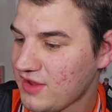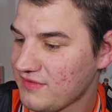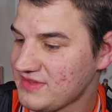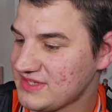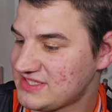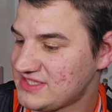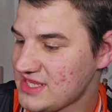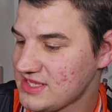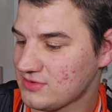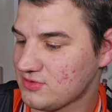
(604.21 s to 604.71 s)
on
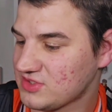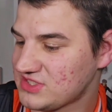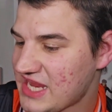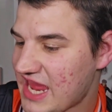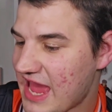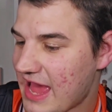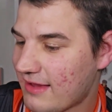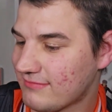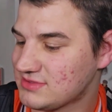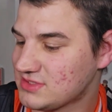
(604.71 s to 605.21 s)
this thing looks
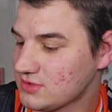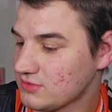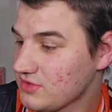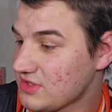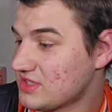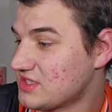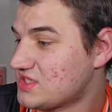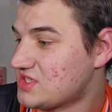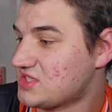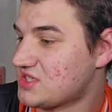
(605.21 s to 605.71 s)

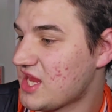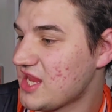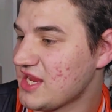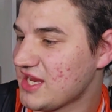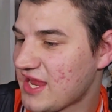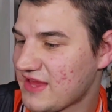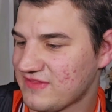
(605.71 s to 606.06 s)
absolutely insane.